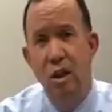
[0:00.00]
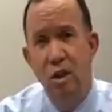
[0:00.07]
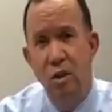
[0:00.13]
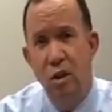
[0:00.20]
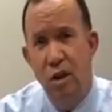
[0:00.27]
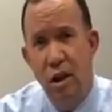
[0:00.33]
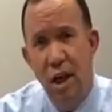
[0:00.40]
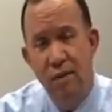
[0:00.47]

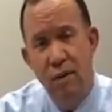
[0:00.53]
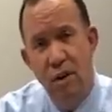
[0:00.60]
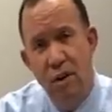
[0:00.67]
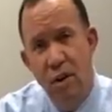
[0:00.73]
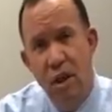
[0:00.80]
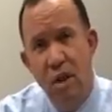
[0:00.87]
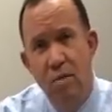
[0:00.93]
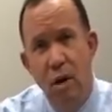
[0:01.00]
So you're going to have to
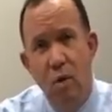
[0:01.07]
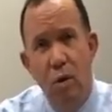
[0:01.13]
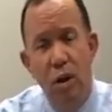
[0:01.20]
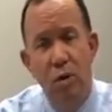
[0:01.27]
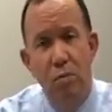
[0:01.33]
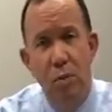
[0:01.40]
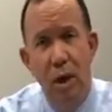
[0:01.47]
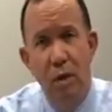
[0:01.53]
think about
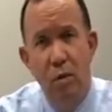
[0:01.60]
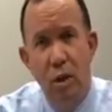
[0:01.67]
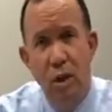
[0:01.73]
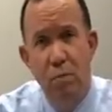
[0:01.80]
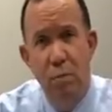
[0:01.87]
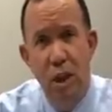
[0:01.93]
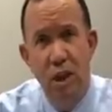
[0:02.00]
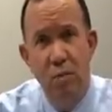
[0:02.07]

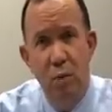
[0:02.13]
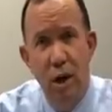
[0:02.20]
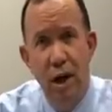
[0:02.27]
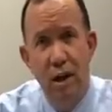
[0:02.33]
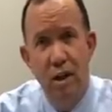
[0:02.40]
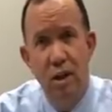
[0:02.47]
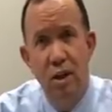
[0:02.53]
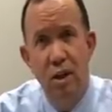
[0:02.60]
which best
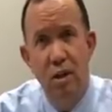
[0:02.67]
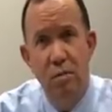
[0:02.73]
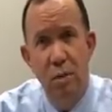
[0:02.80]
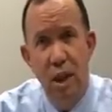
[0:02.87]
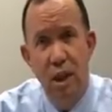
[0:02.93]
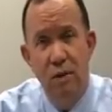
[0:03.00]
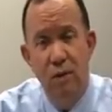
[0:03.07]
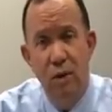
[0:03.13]
practices are
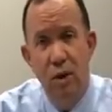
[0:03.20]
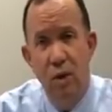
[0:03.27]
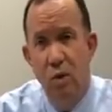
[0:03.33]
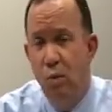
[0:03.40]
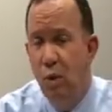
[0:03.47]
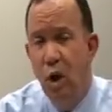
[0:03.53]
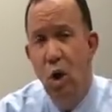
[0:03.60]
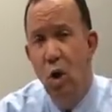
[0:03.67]
best for you.
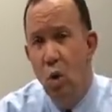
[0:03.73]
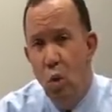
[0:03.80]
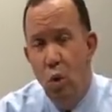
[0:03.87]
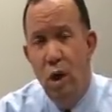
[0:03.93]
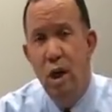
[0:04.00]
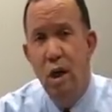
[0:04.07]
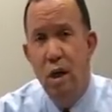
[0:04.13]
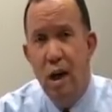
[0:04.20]

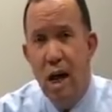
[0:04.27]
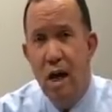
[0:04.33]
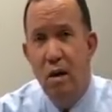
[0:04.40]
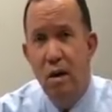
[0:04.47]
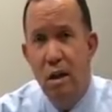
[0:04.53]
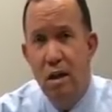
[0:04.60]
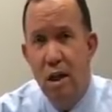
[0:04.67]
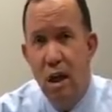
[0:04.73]
We are not
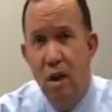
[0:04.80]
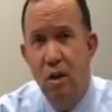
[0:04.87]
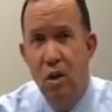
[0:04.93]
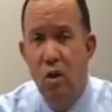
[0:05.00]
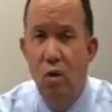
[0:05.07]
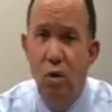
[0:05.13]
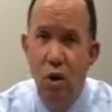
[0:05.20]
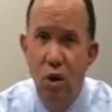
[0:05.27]
going to tell
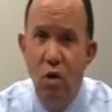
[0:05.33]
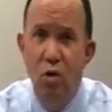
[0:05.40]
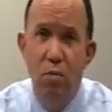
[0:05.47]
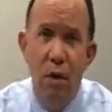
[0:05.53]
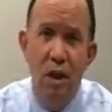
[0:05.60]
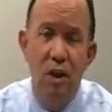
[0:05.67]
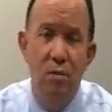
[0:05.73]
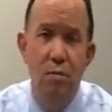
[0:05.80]
you, you
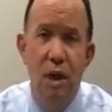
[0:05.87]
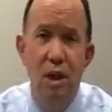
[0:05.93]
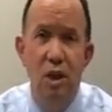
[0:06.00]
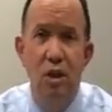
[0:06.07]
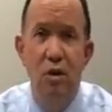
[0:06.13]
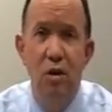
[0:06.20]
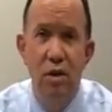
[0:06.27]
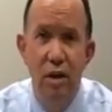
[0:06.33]
must
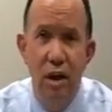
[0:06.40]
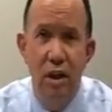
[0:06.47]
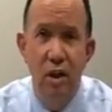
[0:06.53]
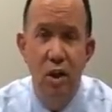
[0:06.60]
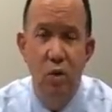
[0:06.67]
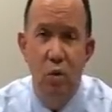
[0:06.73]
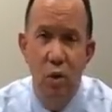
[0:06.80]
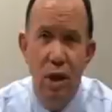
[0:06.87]
measure
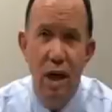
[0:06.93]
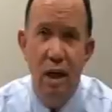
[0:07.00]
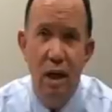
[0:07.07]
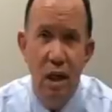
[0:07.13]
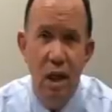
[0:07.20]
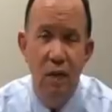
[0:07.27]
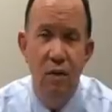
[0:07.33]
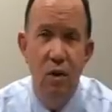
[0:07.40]
this. We're not
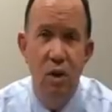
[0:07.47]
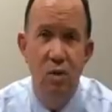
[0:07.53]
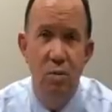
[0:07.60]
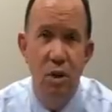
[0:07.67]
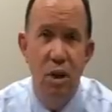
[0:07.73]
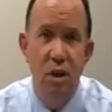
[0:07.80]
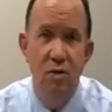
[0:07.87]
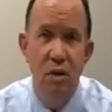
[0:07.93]
going to give you
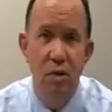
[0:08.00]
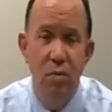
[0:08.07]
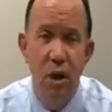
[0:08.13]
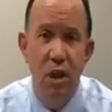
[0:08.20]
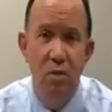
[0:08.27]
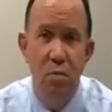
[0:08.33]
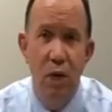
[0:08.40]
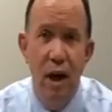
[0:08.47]
specific
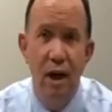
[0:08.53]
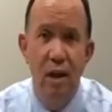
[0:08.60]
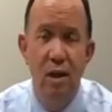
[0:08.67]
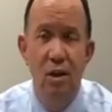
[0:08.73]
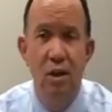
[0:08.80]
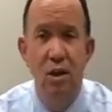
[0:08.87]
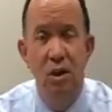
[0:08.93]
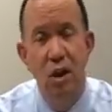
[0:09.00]
best
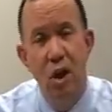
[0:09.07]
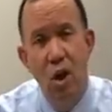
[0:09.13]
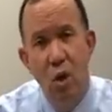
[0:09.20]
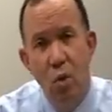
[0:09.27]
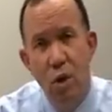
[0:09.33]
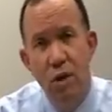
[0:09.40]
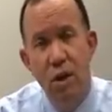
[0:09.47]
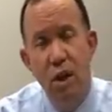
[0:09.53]
practices.
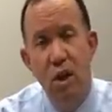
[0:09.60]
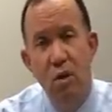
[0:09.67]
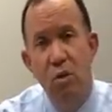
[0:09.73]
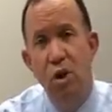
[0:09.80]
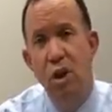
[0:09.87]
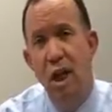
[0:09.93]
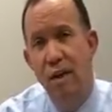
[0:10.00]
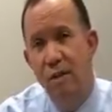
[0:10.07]
We think
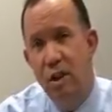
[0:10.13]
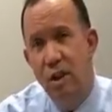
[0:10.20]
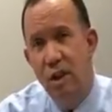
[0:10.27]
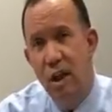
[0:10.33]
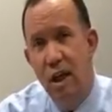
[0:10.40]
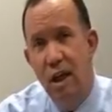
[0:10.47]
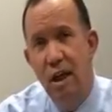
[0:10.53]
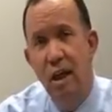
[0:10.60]
you should have a
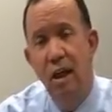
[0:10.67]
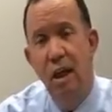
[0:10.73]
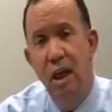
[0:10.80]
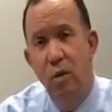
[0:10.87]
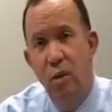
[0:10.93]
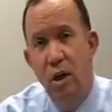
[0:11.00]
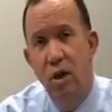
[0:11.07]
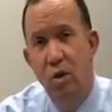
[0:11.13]
say
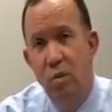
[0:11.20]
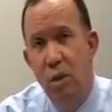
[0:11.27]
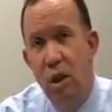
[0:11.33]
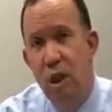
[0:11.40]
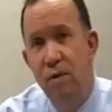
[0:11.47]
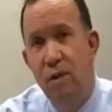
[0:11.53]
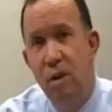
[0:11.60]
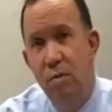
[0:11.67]
in what you
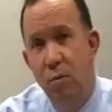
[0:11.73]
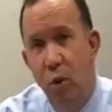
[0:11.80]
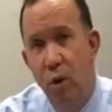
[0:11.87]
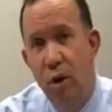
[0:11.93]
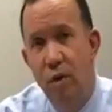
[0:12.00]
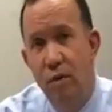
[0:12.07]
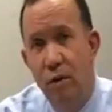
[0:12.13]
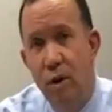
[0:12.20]
believe is
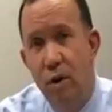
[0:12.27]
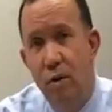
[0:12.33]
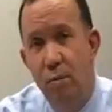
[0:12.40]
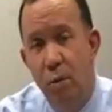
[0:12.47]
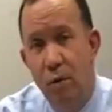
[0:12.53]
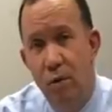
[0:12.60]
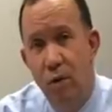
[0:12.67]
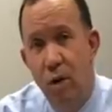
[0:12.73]
important for your
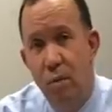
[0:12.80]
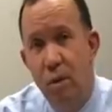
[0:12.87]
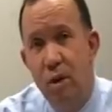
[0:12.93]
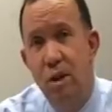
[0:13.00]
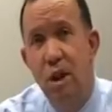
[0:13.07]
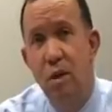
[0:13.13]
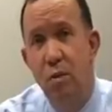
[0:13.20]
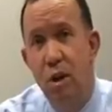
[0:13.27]

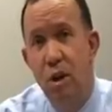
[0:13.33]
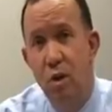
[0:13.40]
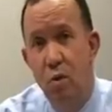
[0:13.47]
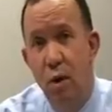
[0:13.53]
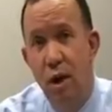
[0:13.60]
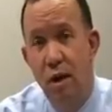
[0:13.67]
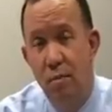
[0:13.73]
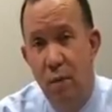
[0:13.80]
performance and what you
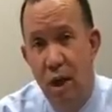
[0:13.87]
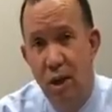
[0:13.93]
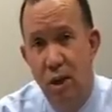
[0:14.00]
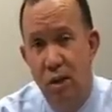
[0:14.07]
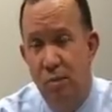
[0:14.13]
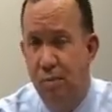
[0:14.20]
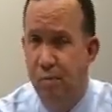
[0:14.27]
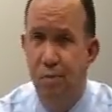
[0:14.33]
want to measure.